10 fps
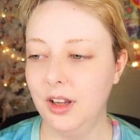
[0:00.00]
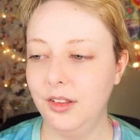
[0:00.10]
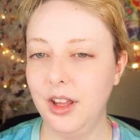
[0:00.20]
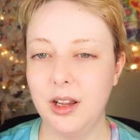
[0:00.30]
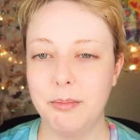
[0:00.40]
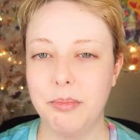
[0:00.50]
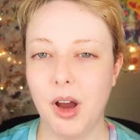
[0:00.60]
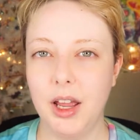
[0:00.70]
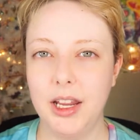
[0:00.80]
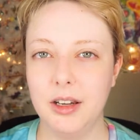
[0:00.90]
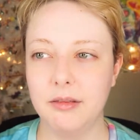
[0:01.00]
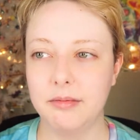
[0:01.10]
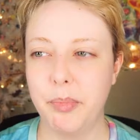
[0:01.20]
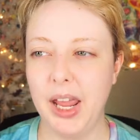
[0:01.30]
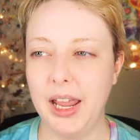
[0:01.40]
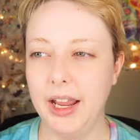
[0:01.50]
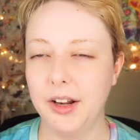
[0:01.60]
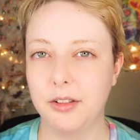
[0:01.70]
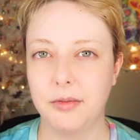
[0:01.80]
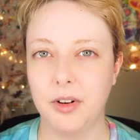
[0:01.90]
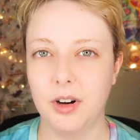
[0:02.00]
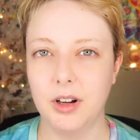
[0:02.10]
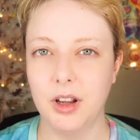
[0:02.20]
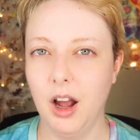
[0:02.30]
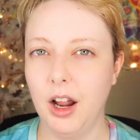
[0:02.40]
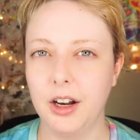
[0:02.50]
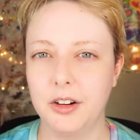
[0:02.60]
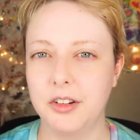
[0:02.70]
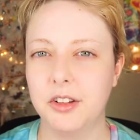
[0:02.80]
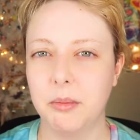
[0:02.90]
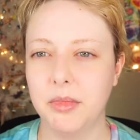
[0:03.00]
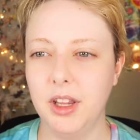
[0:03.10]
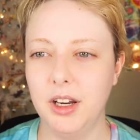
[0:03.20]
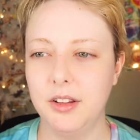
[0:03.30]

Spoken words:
It's like buying pants for a guy or something.